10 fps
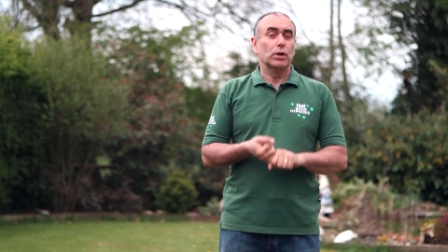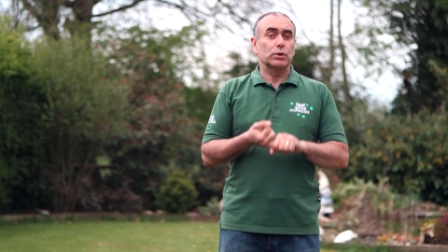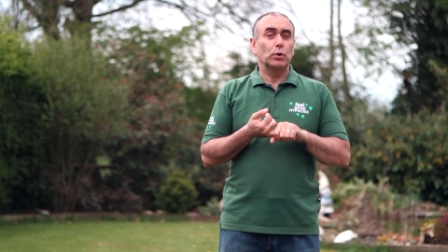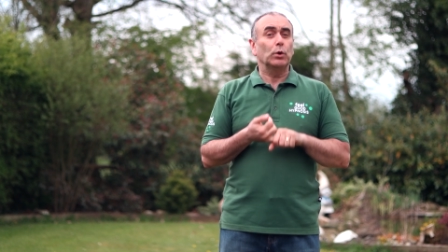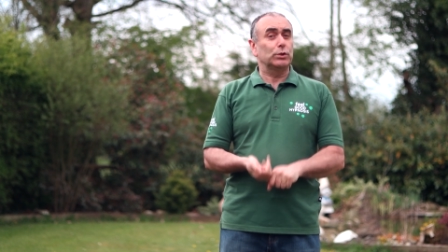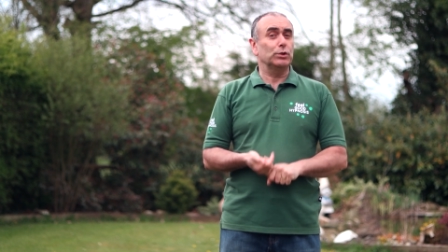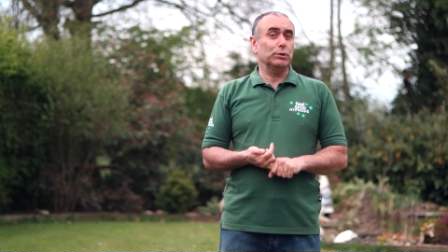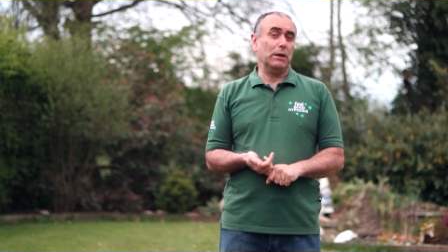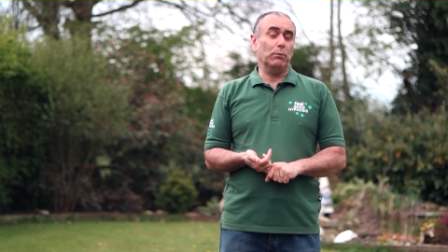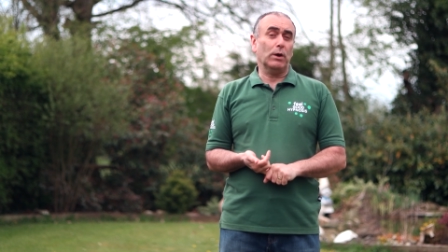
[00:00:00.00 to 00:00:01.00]
So do
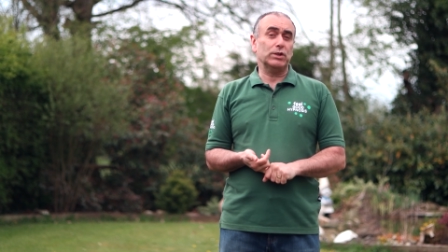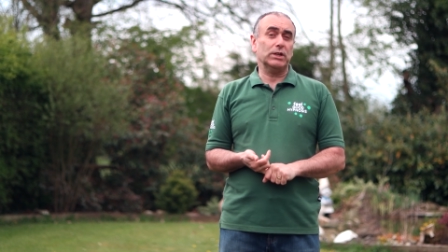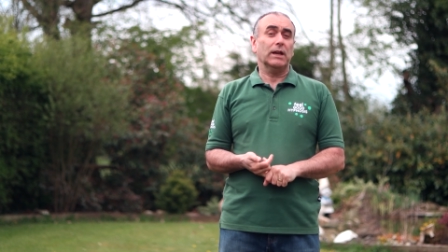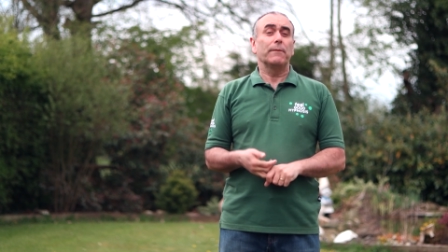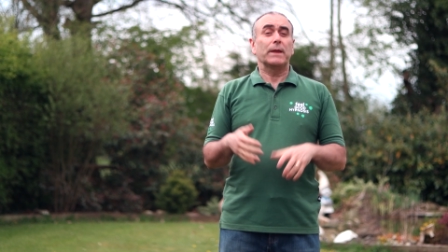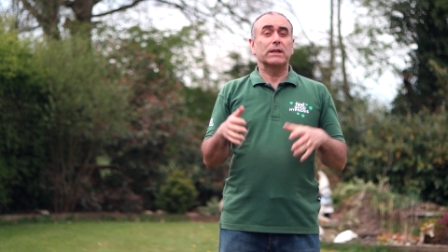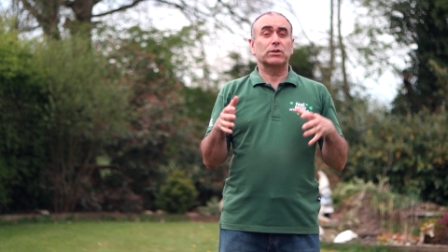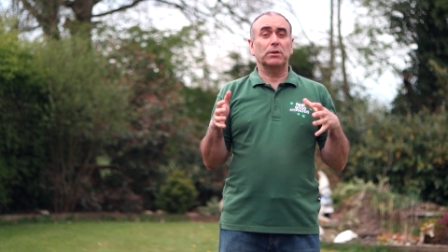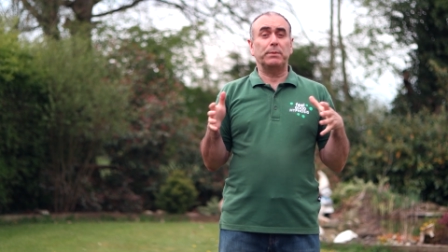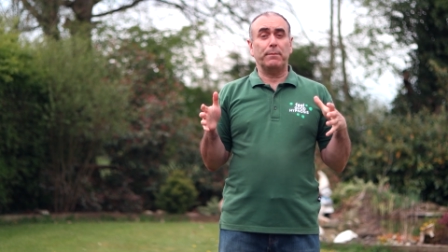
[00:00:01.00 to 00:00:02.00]
keep watching. It's
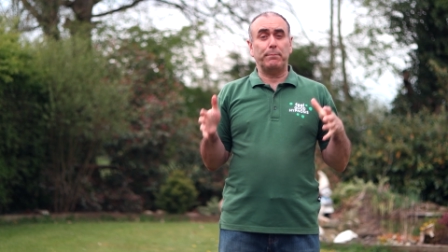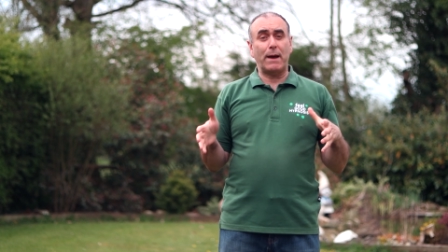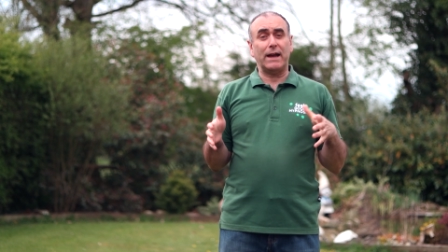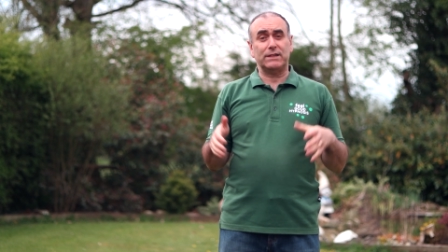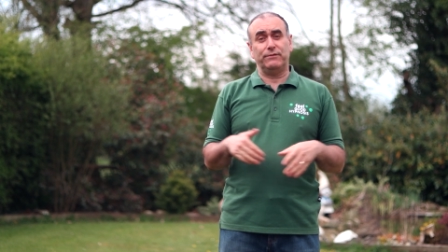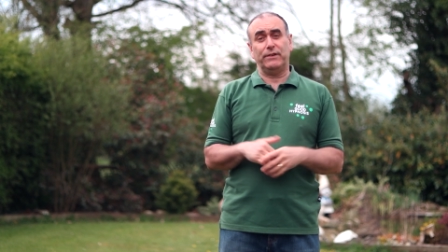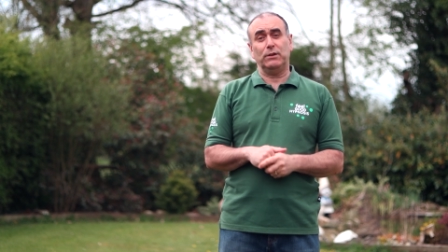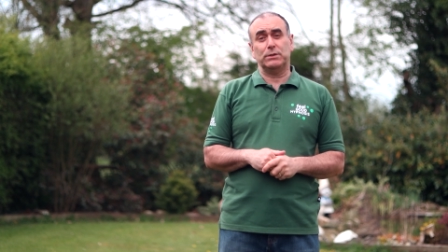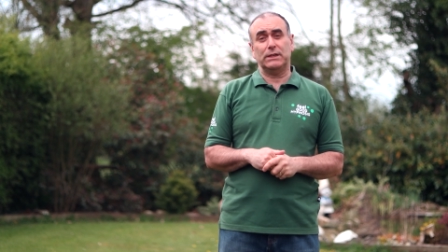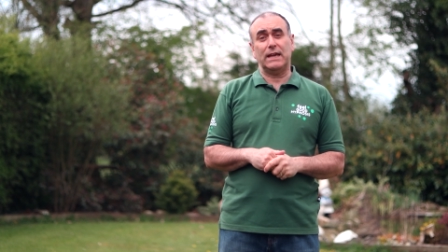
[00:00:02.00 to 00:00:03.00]
going to be a packed
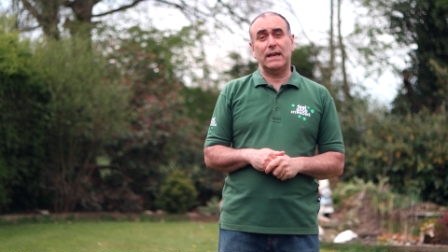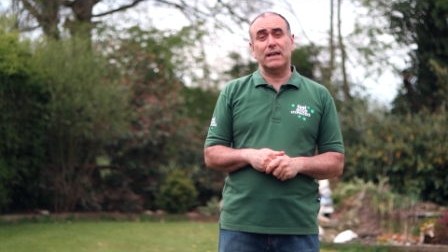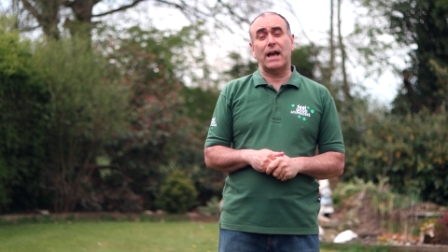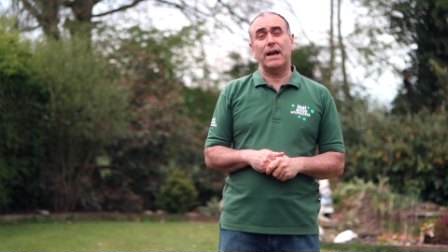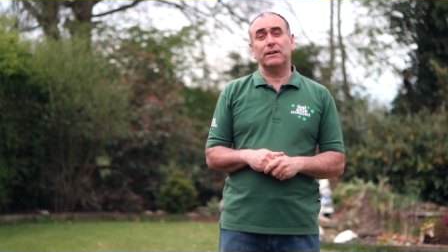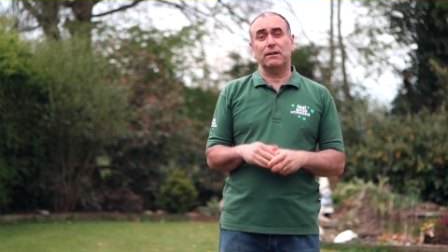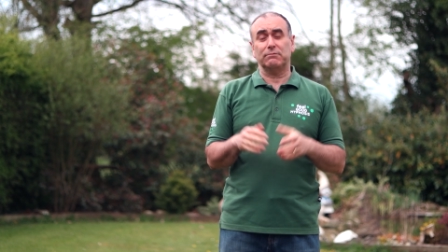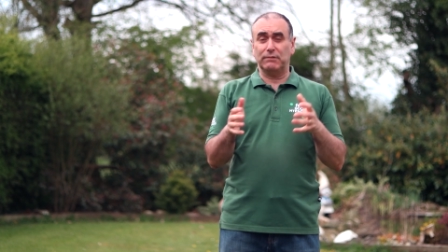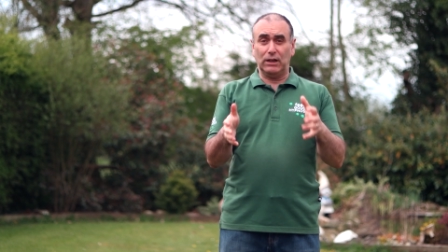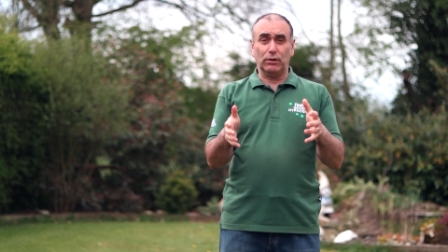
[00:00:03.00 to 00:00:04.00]
video today, and
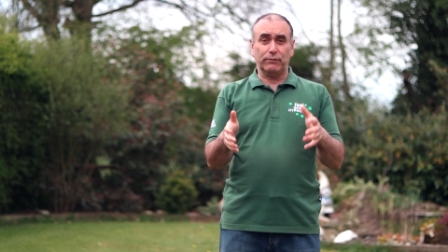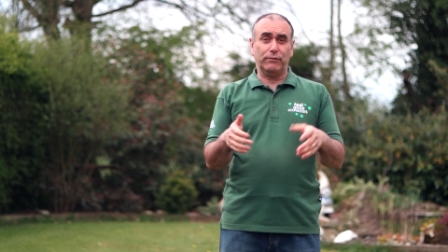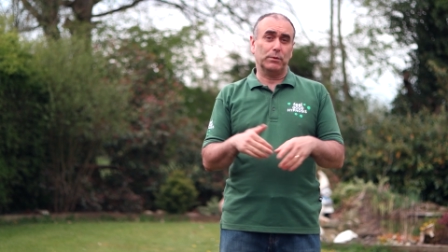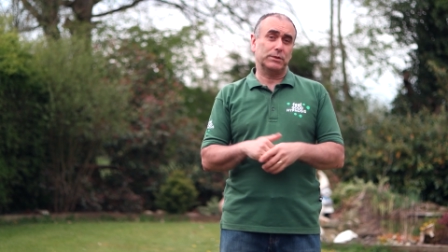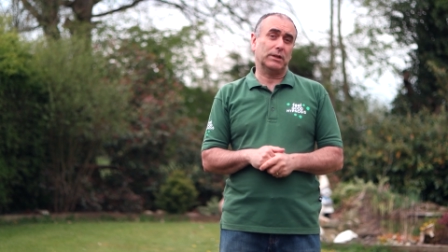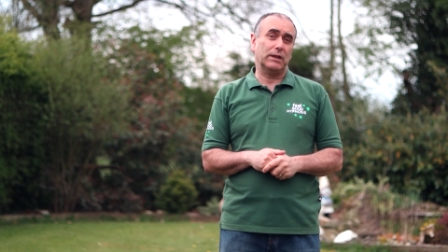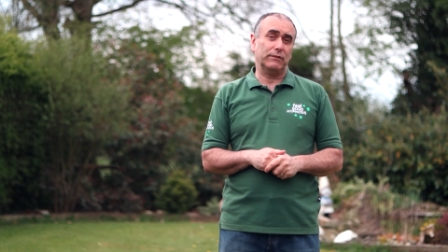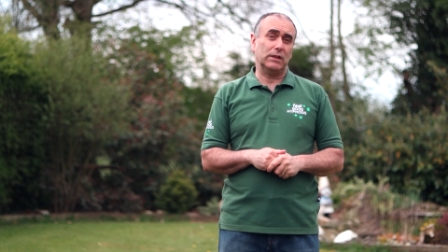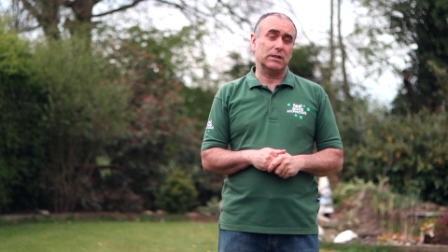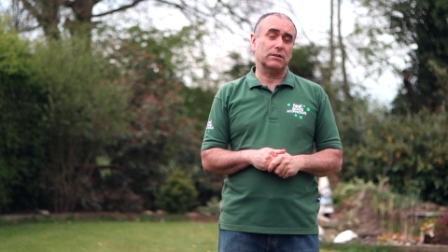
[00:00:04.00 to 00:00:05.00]
I'm really looking forward to
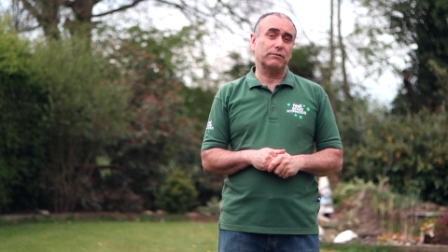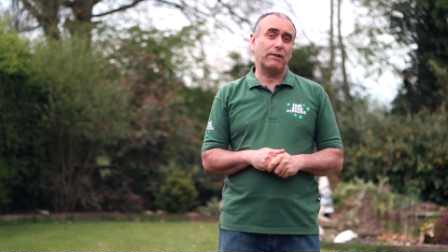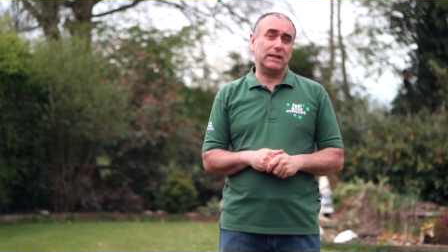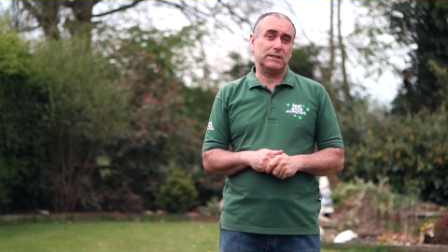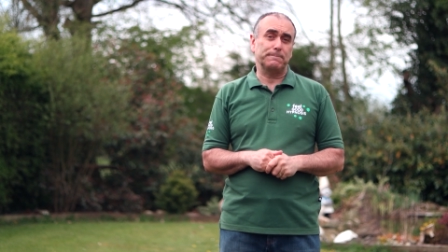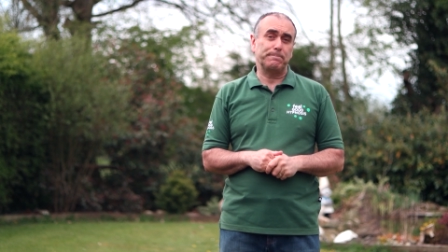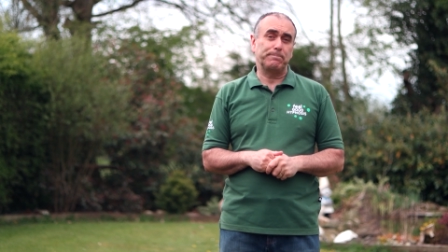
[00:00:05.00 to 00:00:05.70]
giving you this advice.